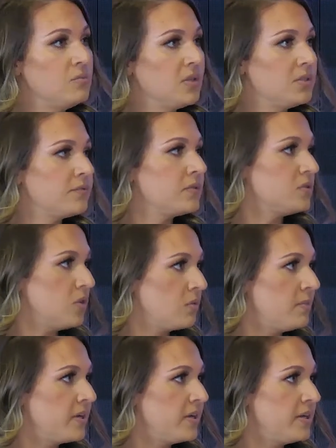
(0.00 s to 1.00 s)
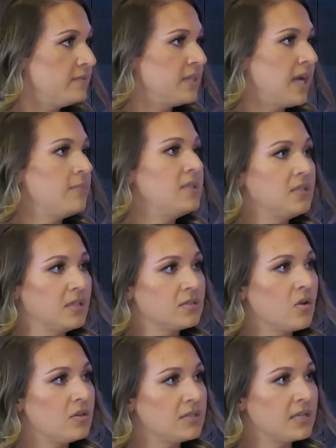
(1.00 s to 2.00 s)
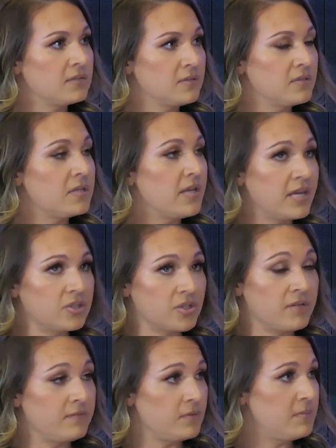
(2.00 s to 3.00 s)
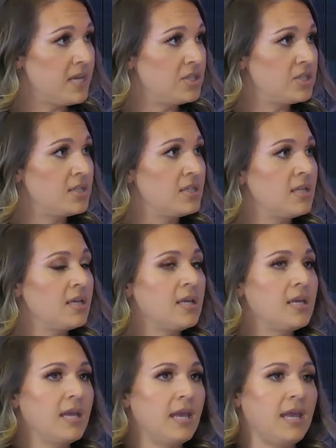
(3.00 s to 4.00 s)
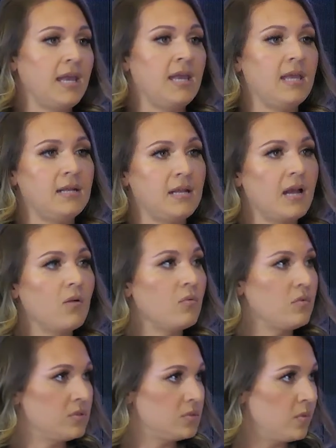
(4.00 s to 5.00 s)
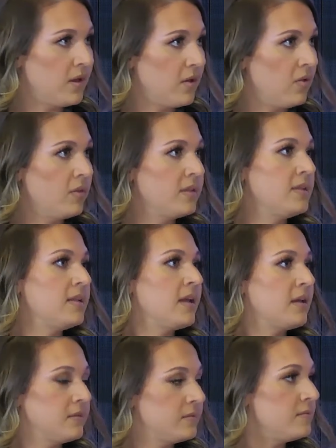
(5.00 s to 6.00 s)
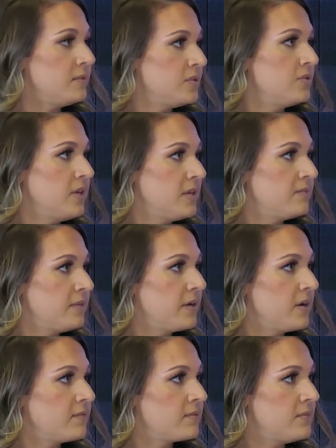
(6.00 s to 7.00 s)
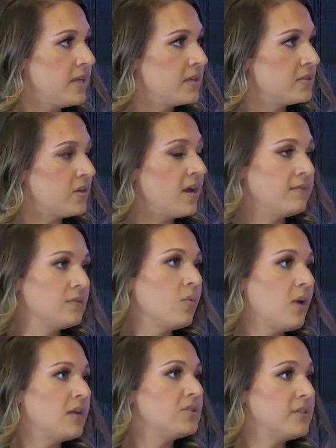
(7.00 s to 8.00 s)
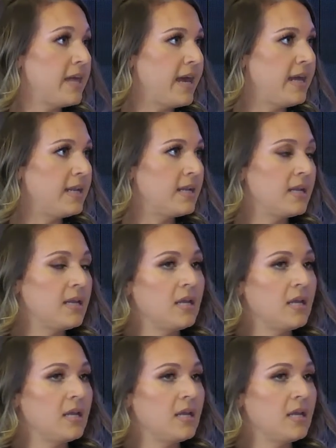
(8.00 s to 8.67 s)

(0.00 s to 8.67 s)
much for a long period of time, it does cause extra inflammation, and I will swell, and I do get a flare up from there. So I have to watch that.